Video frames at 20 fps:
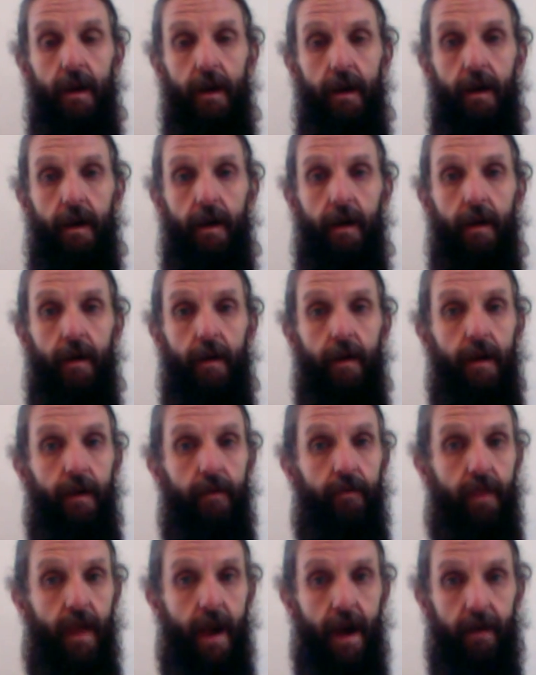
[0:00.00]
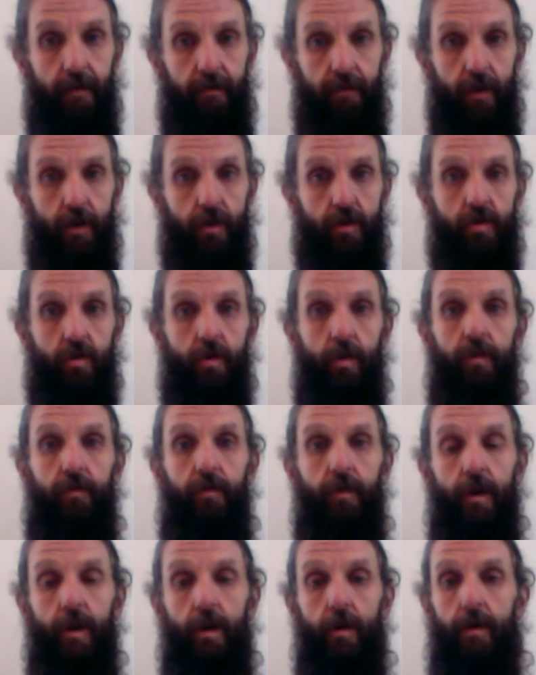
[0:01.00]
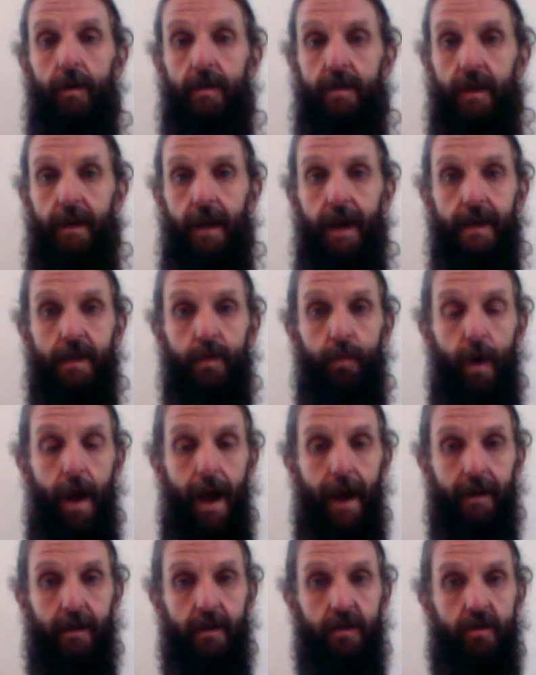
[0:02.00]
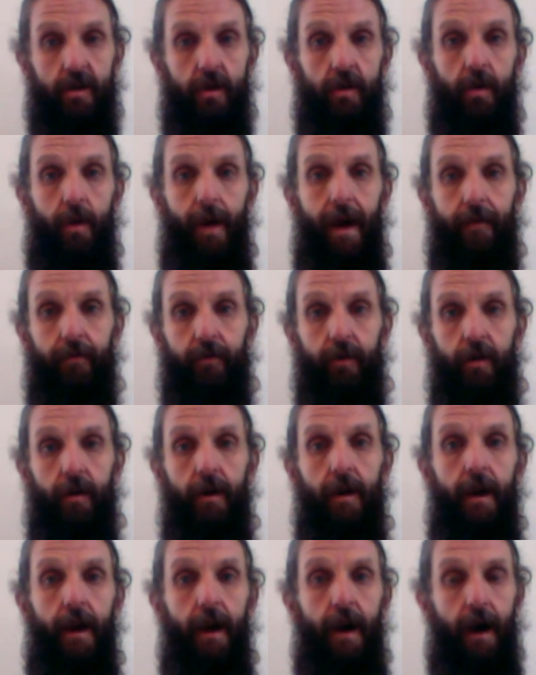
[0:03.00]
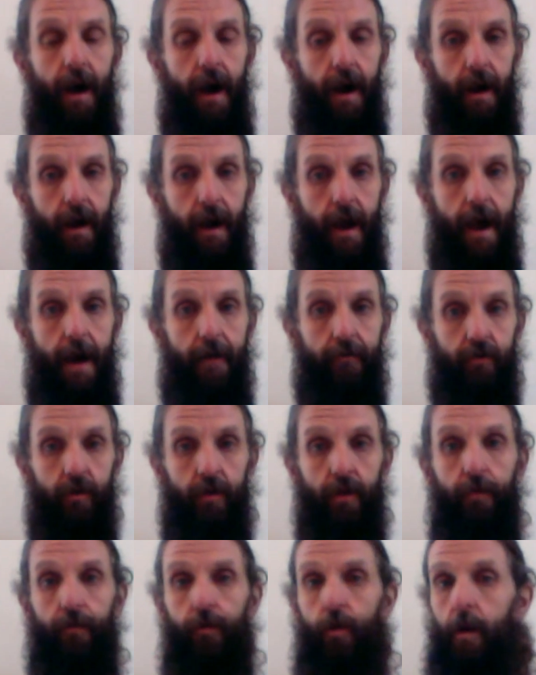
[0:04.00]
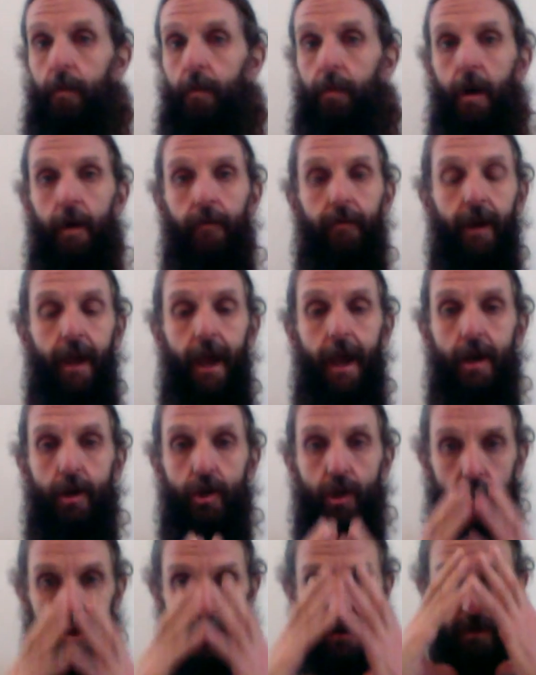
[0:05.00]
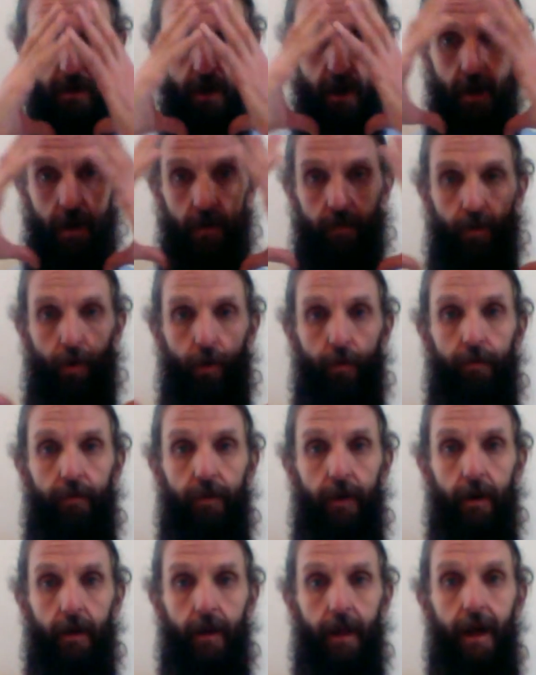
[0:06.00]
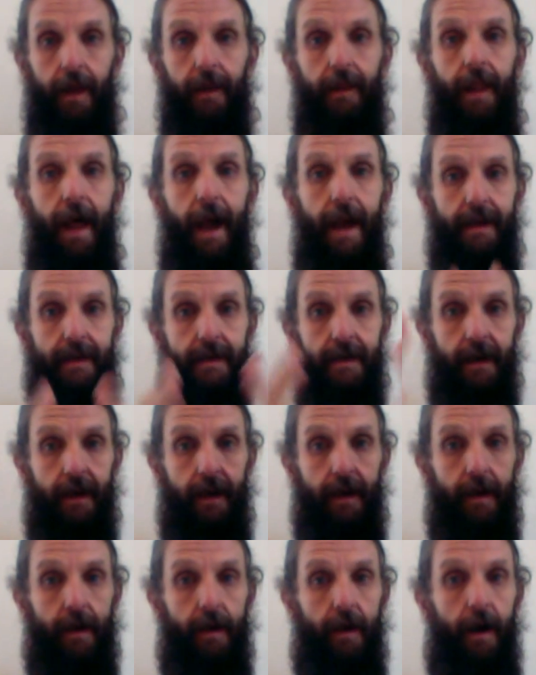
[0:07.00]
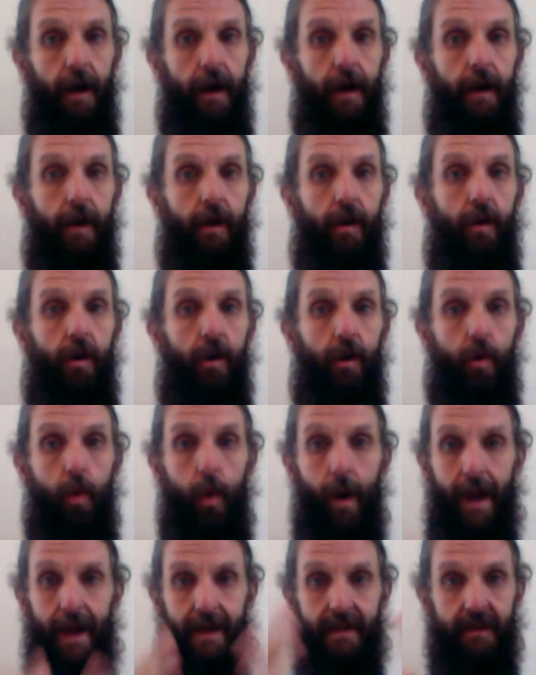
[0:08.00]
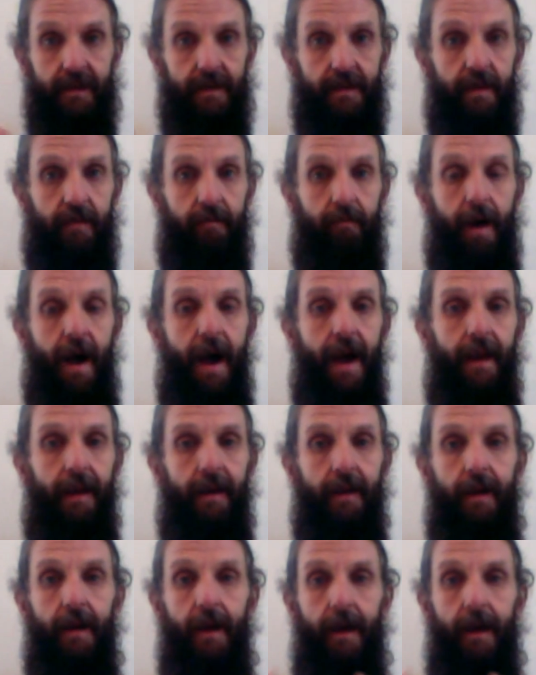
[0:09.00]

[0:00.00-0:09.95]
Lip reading: If that feels good for you, it's a nice practice to do after the 4 purifications. You'll feel a light quiescence of mind,